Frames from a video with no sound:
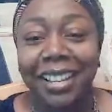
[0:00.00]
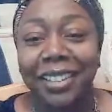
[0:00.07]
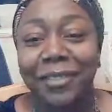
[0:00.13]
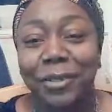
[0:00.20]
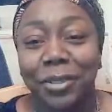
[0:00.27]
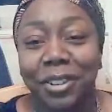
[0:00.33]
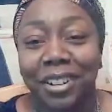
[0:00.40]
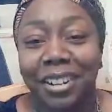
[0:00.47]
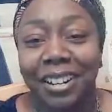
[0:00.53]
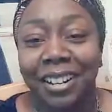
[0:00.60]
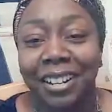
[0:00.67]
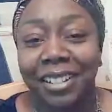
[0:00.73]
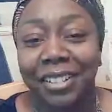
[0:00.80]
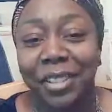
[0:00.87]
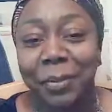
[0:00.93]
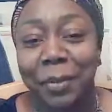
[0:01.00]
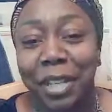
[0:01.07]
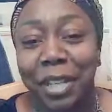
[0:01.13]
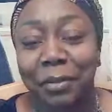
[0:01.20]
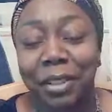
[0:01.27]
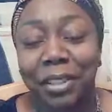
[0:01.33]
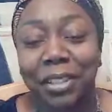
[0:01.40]
for
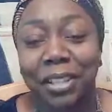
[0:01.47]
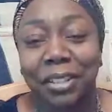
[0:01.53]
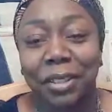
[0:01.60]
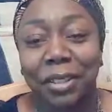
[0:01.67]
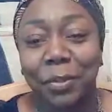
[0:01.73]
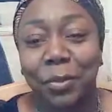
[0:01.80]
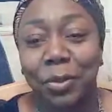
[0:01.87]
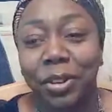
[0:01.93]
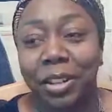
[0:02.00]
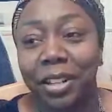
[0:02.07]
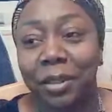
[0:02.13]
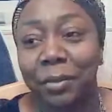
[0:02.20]
speaking with us this morning.